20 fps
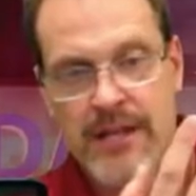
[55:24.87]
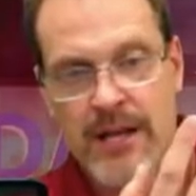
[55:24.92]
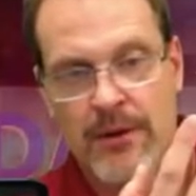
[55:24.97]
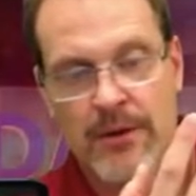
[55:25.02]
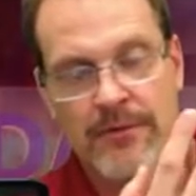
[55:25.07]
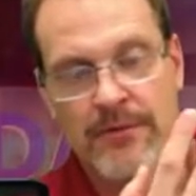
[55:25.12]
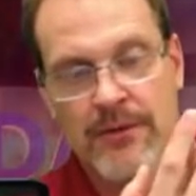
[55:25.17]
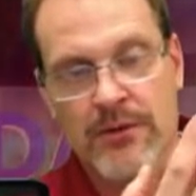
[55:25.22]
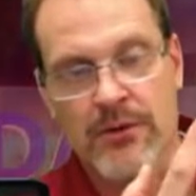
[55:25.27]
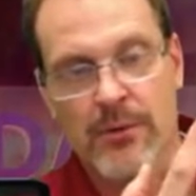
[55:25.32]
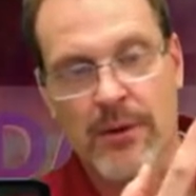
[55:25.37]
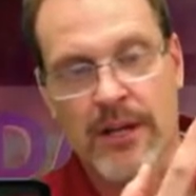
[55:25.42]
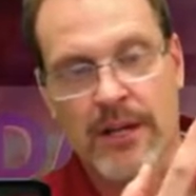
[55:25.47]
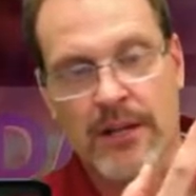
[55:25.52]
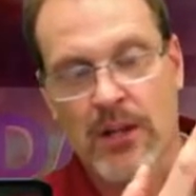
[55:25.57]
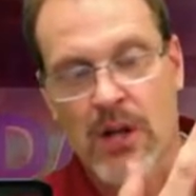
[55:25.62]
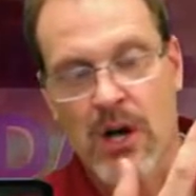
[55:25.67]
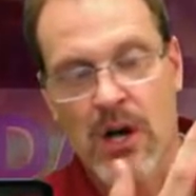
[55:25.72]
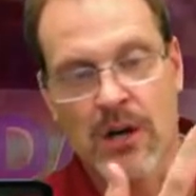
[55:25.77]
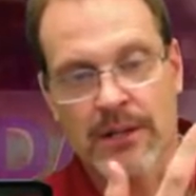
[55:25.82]
I don't have to do any
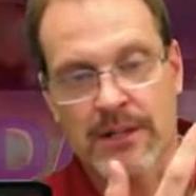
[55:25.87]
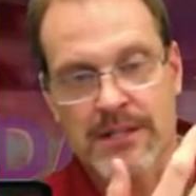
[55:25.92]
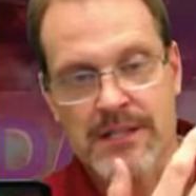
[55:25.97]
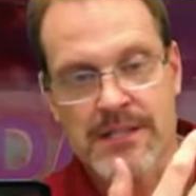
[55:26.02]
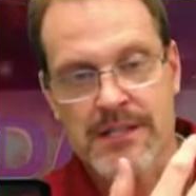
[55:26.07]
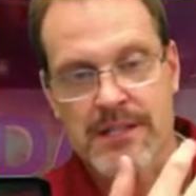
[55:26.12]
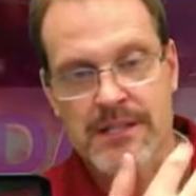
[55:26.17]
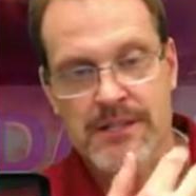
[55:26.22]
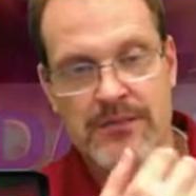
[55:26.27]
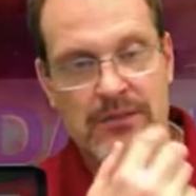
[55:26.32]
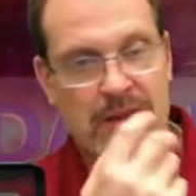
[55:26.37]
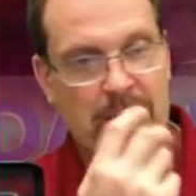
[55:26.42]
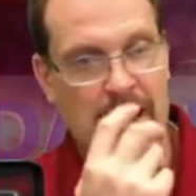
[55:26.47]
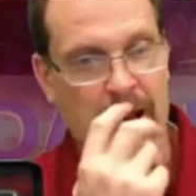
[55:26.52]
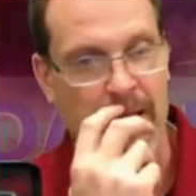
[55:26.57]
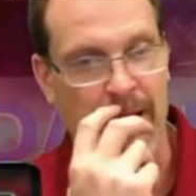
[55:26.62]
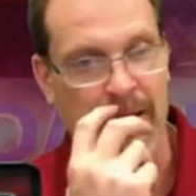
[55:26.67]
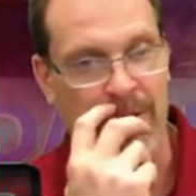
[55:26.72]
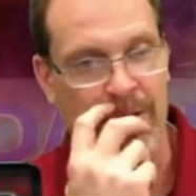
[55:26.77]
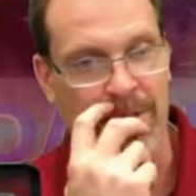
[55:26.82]
long distance
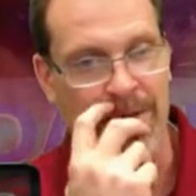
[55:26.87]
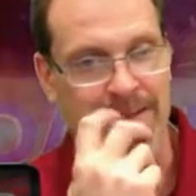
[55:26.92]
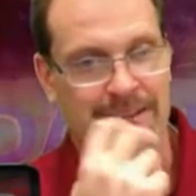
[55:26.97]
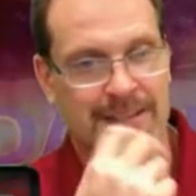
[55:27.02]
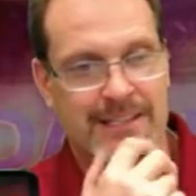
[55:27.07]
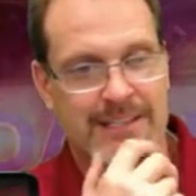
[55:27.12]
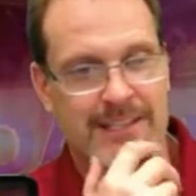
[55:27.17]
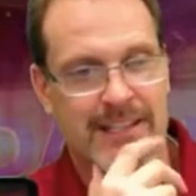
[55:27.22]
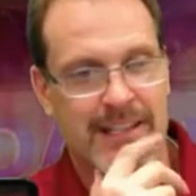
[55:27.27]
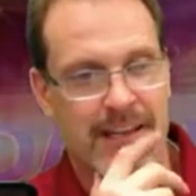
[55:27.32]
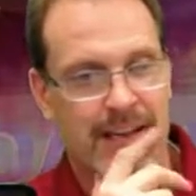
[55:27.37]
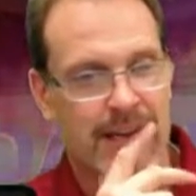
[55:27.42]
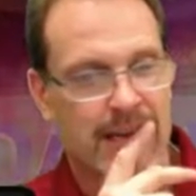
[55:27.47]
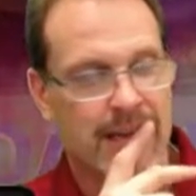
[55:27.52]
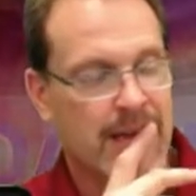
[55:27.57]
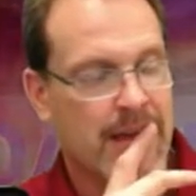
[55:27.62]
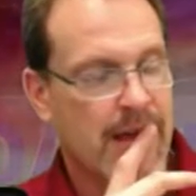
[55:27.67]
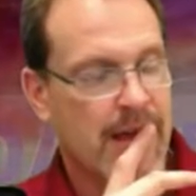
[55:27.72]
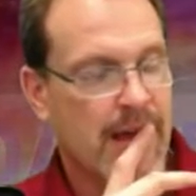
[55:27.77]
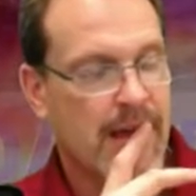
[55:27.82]
flying with this thing,